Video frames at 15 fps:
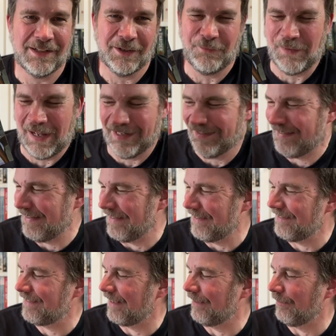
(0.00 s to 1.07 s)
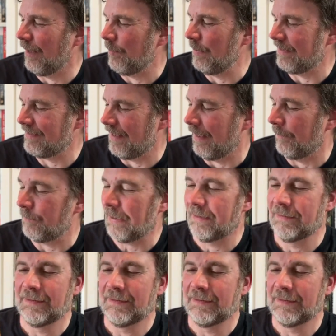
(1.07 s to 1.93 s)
I fancied it, so I picked it up.